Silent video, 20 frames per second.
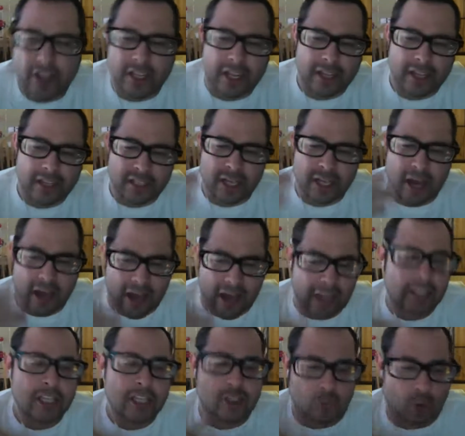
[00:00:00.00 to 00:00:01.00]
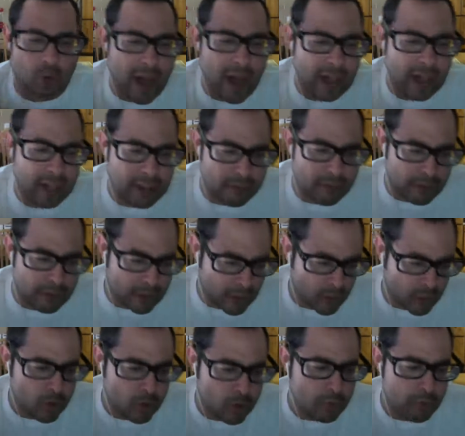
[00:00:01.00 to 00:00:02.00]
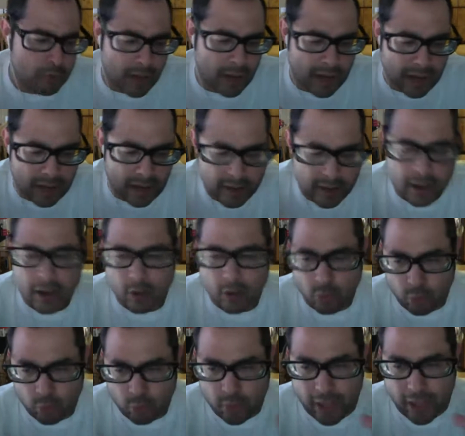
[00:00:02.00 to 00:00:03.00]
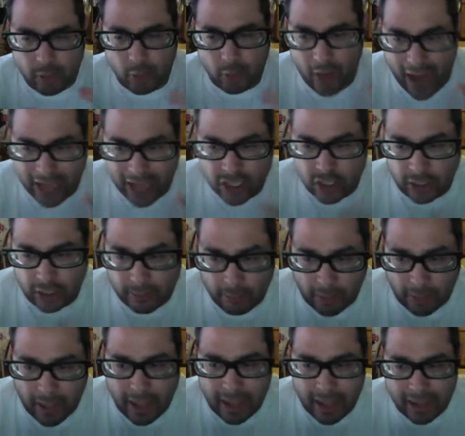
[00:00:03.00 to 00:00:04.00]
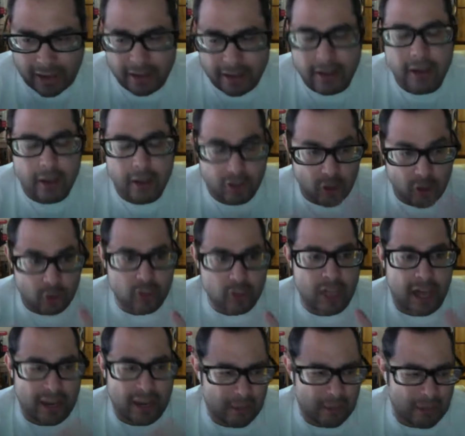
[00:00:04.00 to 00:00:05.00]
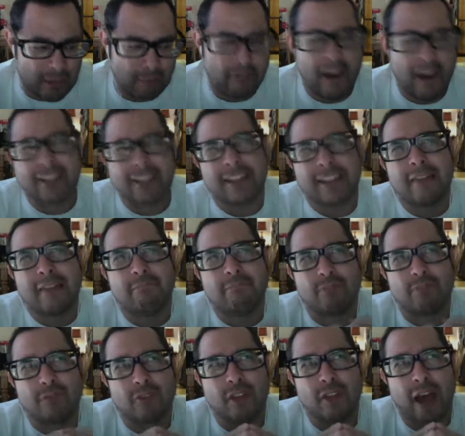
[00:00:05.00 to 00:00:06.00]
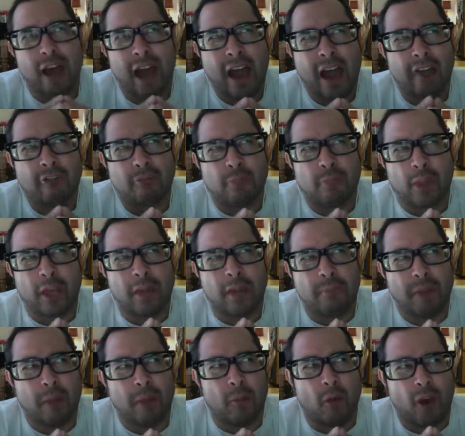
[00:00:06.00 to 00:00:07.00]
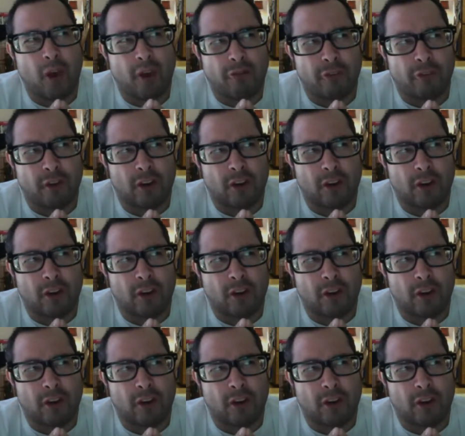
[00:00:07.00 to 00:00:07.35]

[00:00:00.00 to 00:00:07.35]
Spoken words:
at least where I live, a group that will actually play those kind of. In fact, I haven't played Memoir for a